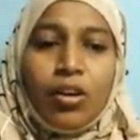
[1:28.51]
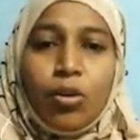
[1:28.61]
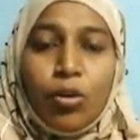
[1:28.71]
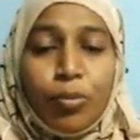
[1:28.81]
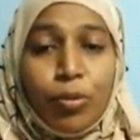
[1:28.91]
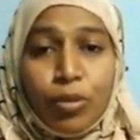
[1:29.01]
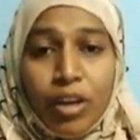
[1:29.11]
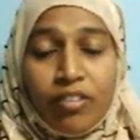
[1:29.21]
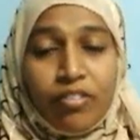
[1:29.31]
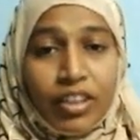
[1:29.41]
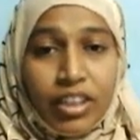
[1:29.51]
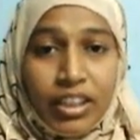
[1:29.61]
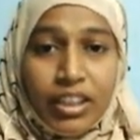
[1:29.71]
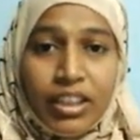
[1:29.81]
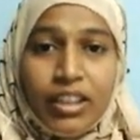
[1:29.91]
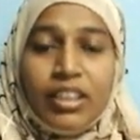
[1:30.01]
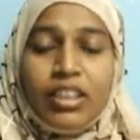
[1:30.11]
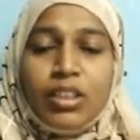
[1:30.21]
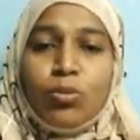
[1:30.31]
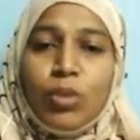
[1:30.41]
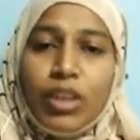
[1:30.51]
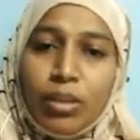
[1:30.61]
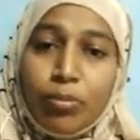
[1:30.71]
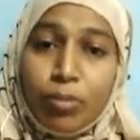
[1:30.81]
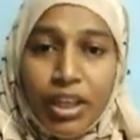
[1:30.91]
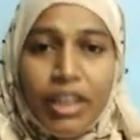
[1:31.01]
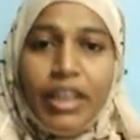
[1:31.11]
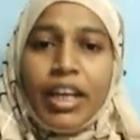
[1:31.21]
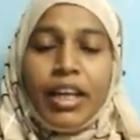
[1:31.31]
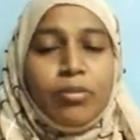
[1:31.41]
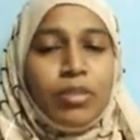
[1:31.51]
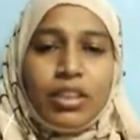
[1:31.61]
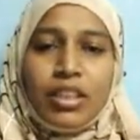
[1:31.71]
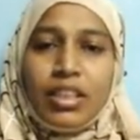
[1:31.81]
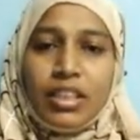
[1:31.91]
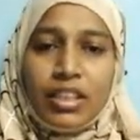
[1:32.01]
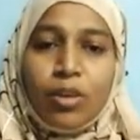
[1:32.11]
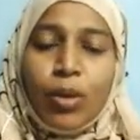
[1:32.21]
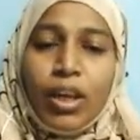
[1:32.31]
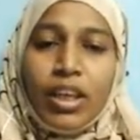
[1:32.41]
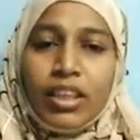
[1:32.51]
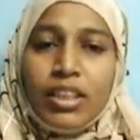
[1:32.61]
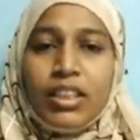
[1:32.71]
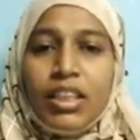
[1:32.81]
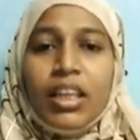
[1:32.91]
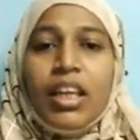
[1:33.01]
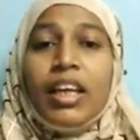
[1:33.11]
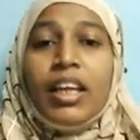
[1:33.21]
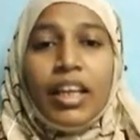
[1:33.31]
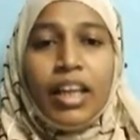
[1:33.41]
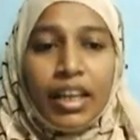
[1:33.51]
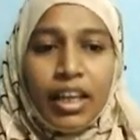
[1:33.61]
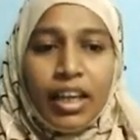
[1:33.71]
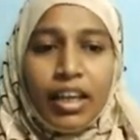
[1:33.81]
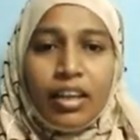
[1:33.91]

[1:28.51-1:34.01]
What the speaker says: Hope you would have heard this word many times. Survey is getting